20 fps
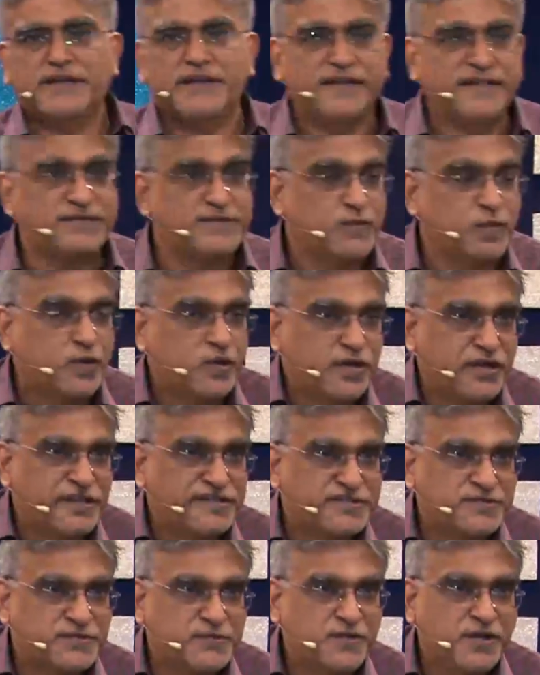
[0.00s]
He doesn't want
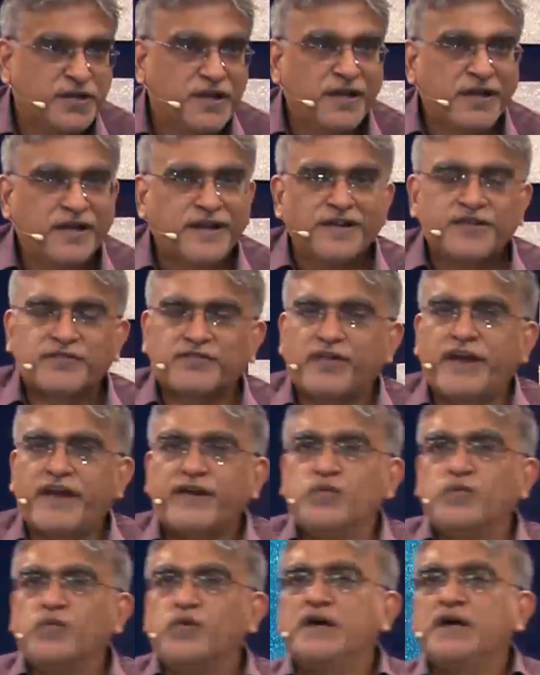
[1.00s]
us to
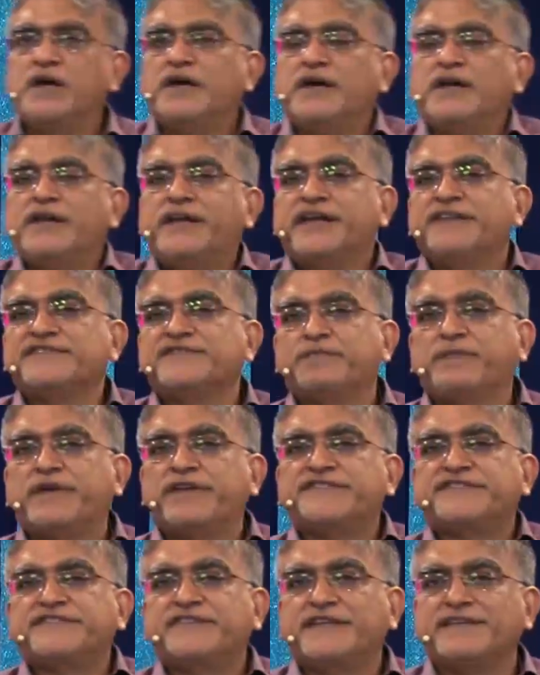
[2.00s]
try to earn his
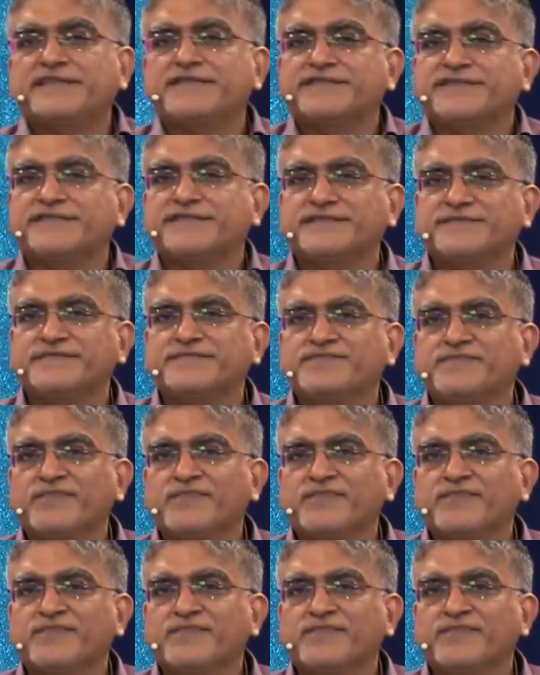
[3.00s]
blessings.